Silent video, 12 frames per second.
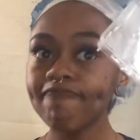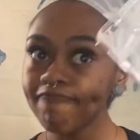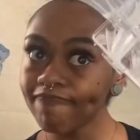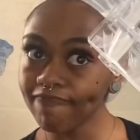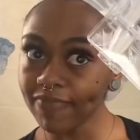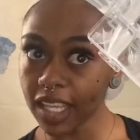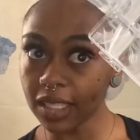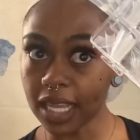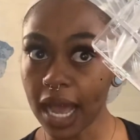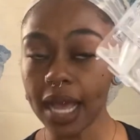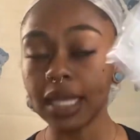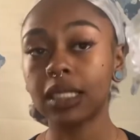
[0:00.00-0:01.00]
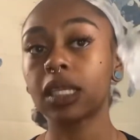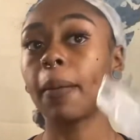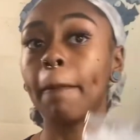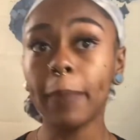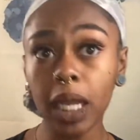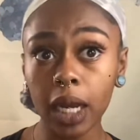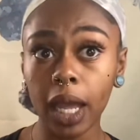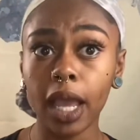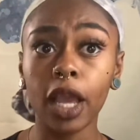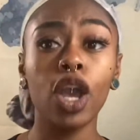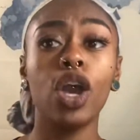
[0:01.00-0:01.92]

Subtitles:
These guys, meaning